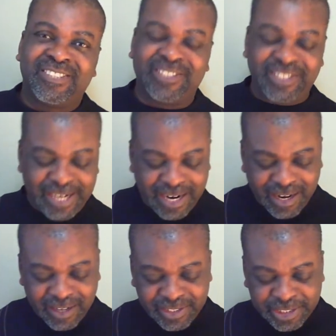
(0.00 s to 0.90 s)
Because there
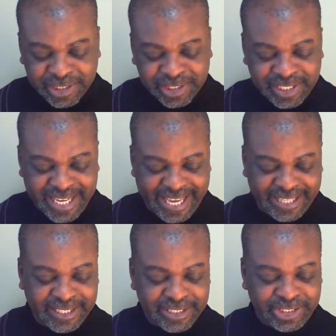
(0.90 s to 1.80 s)
are others
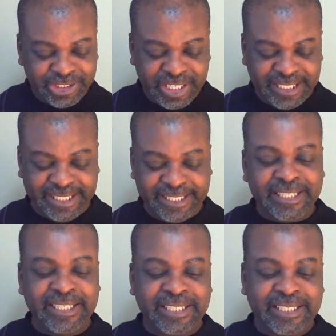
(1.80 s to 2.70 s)
in this journey
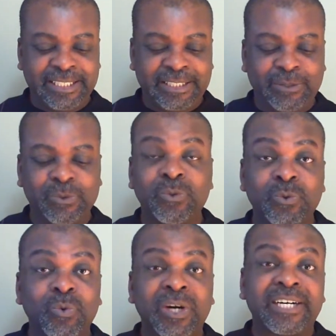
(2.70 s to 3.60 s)
who
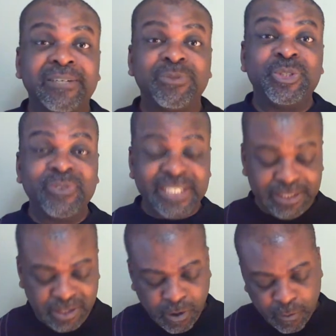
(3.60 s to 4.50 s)
welcome you
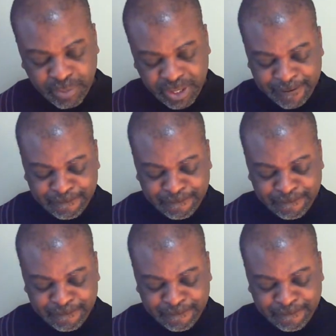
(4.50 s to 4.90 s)
in hope.